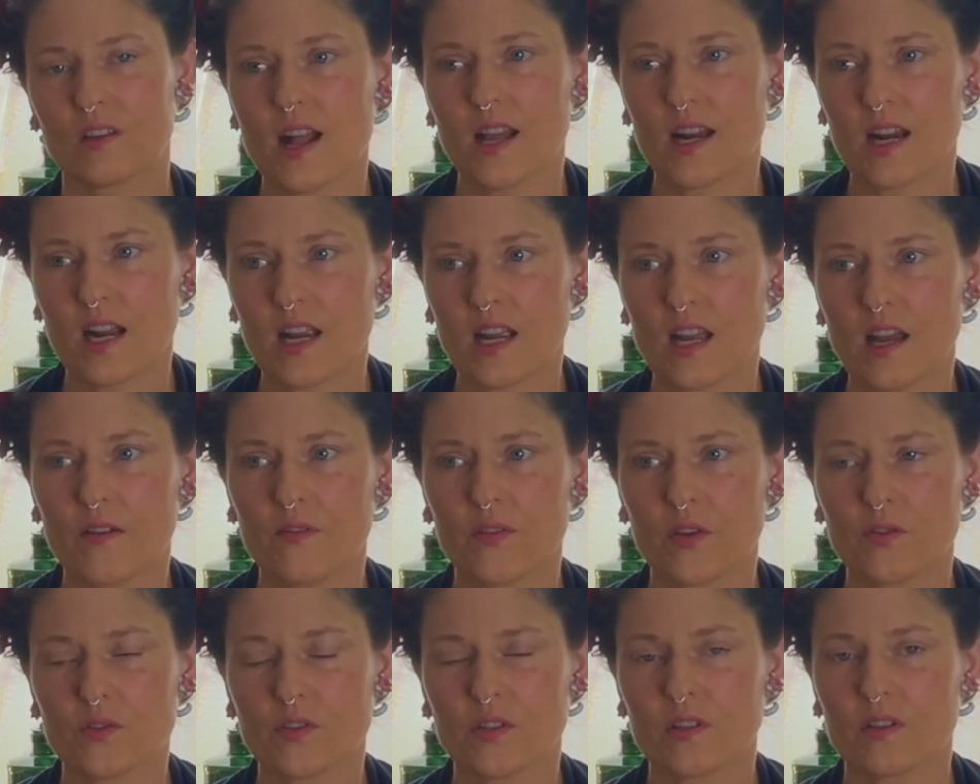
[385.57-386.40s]
And I have
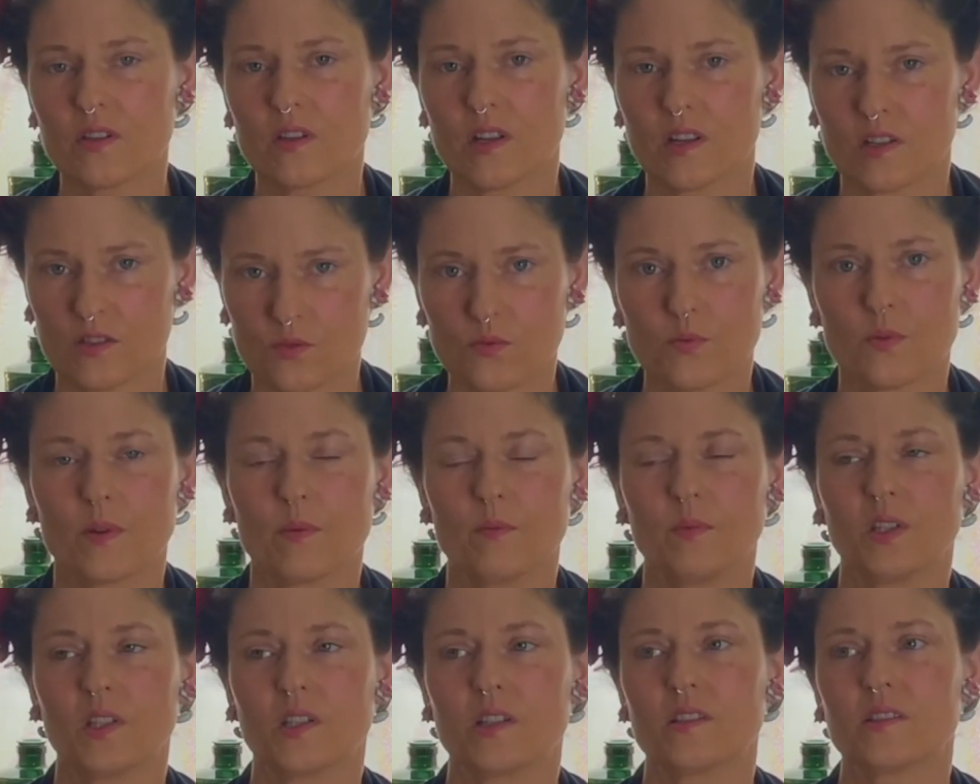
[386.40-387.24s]
used it
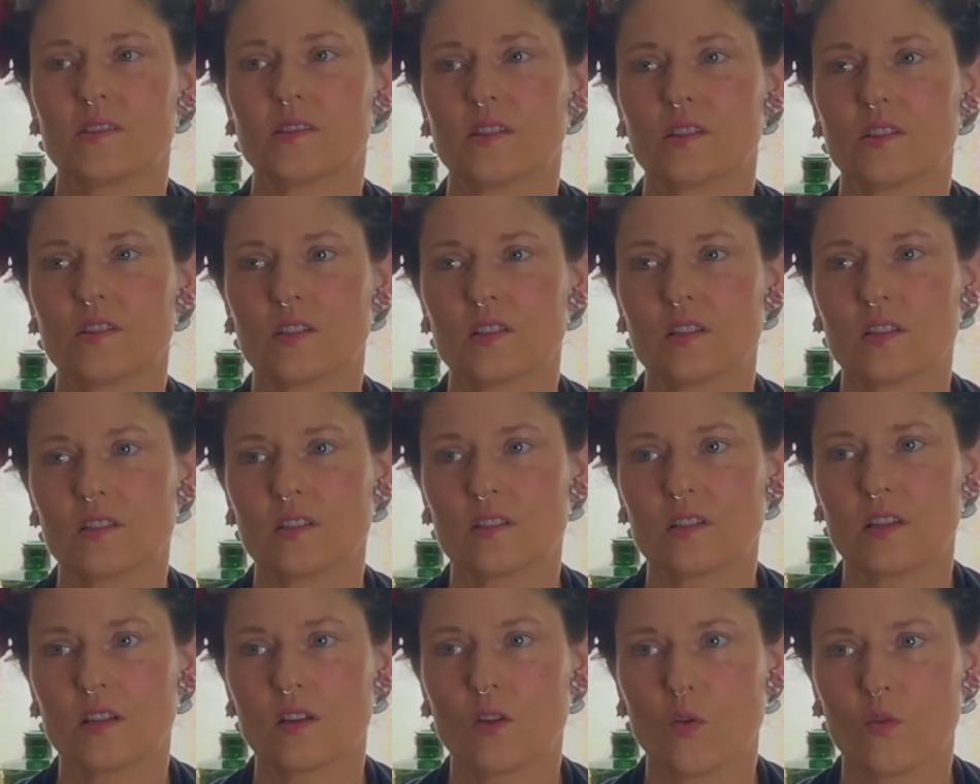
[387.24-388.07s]
extremely
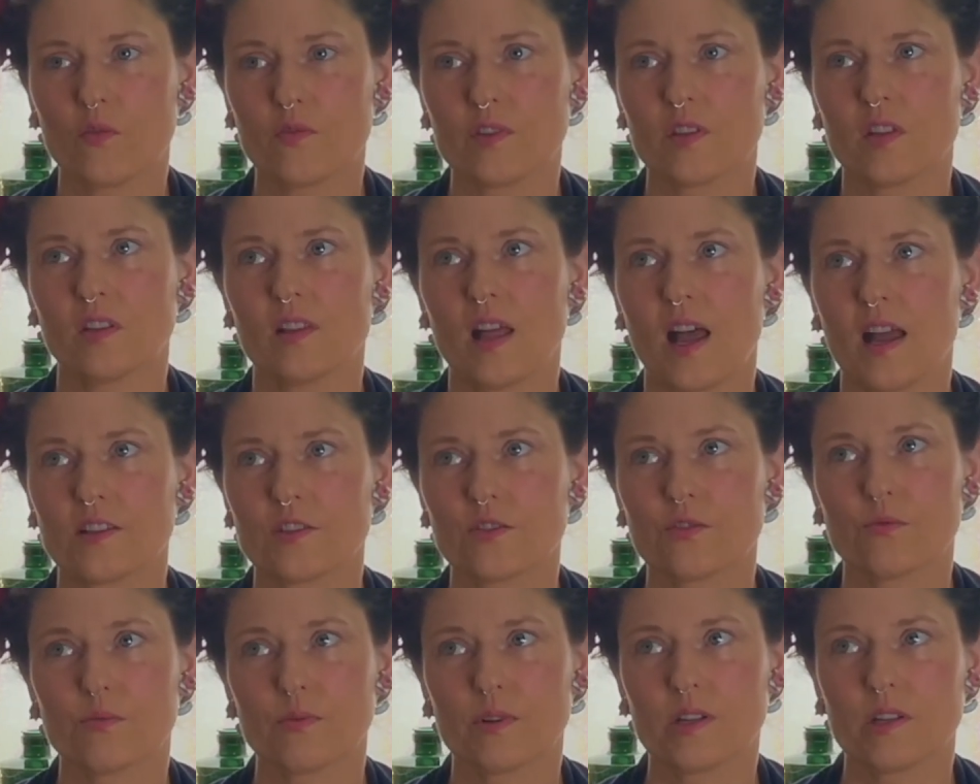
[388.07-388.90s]
consistently over the last
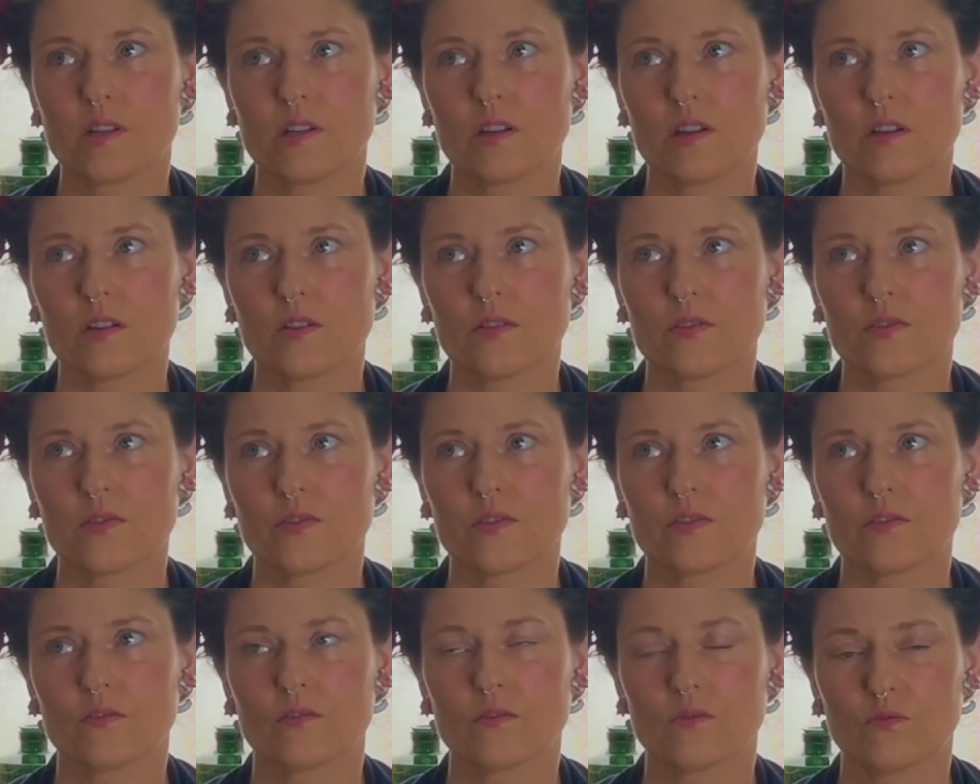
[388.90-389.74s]
3
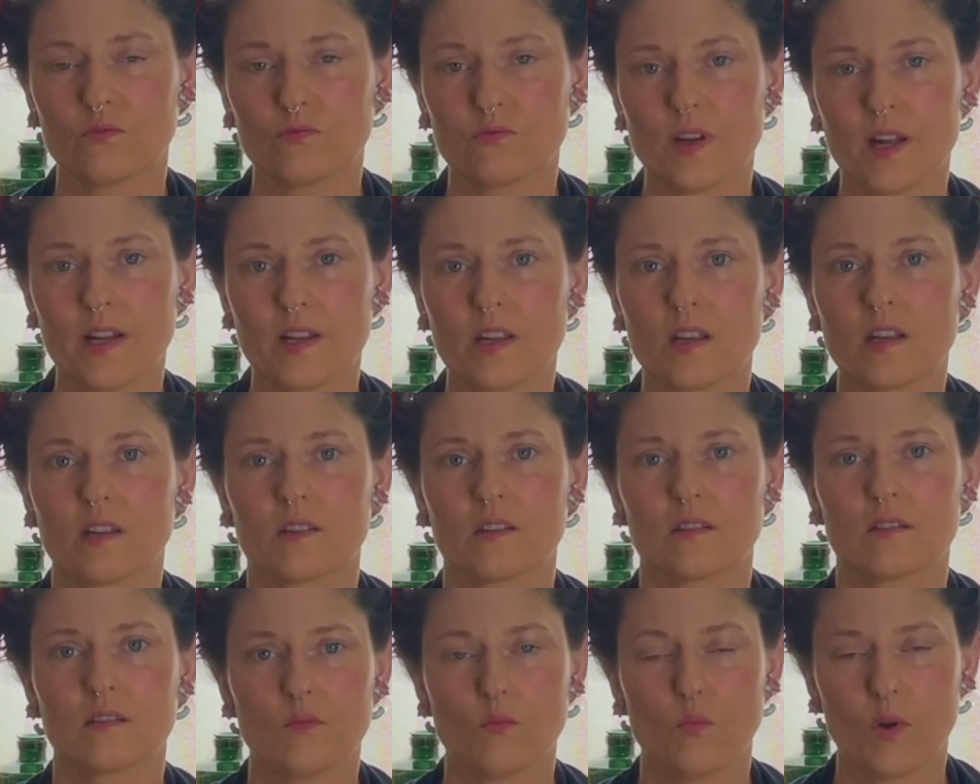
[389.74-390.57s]
years,
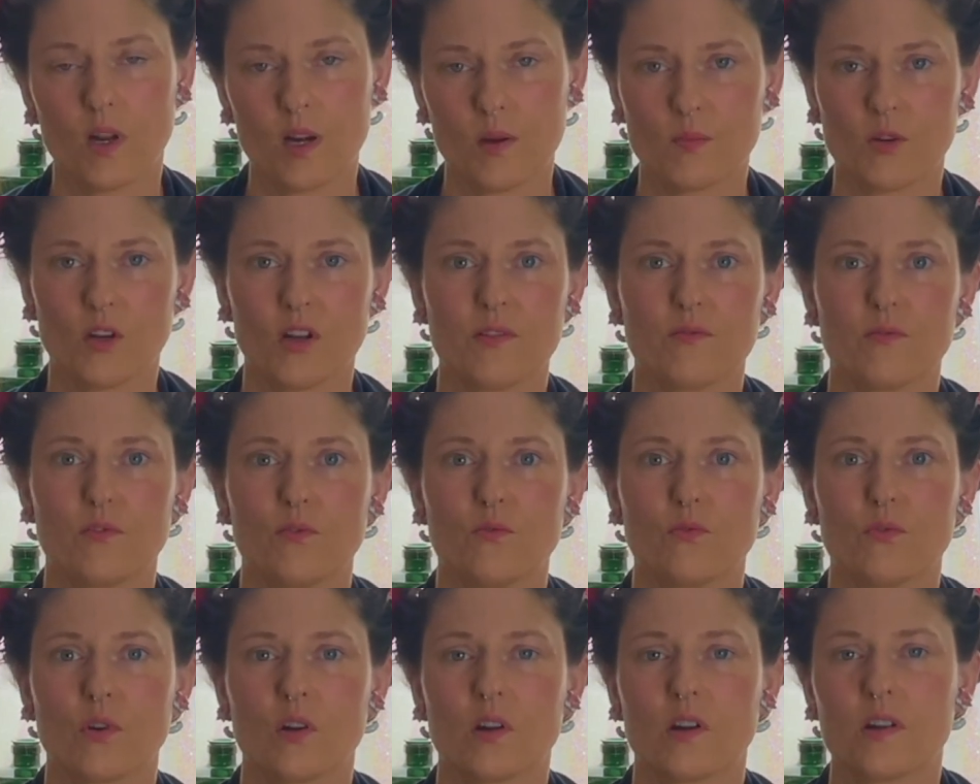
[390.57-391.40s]
writing what I'm grateful
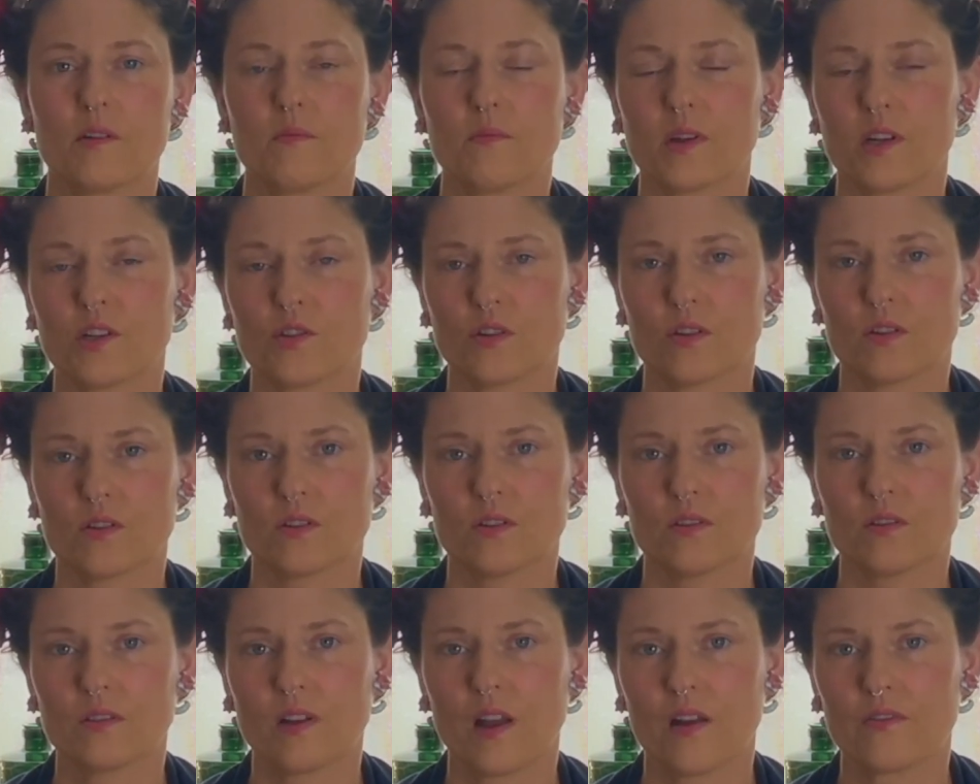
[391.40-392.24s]
for in my
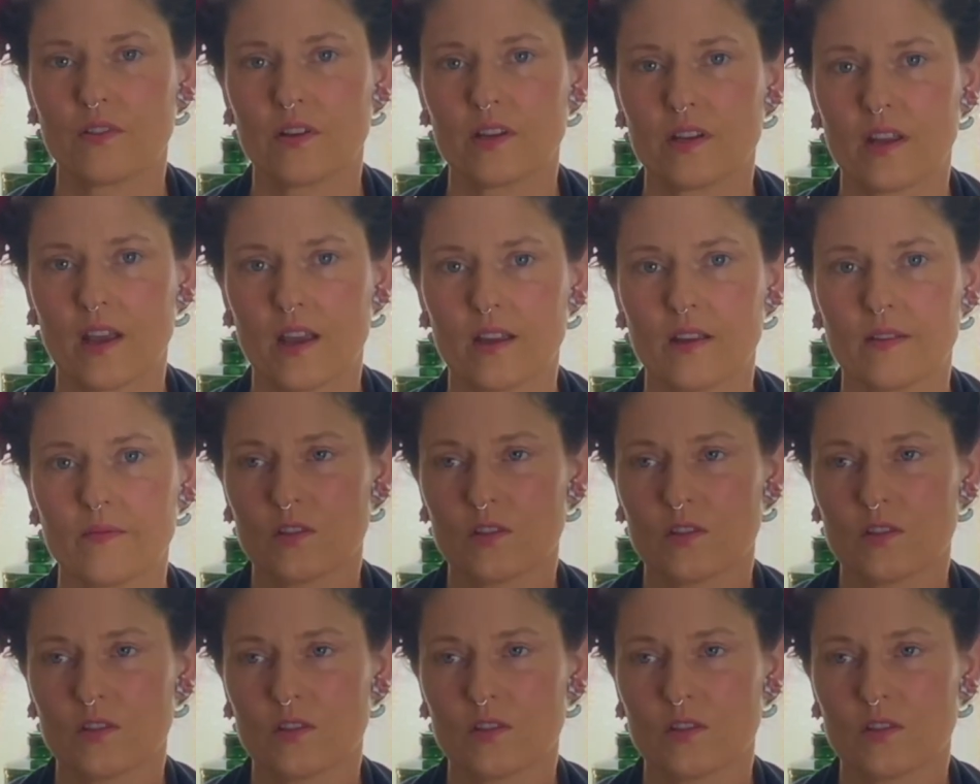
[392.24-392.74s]
journal every day.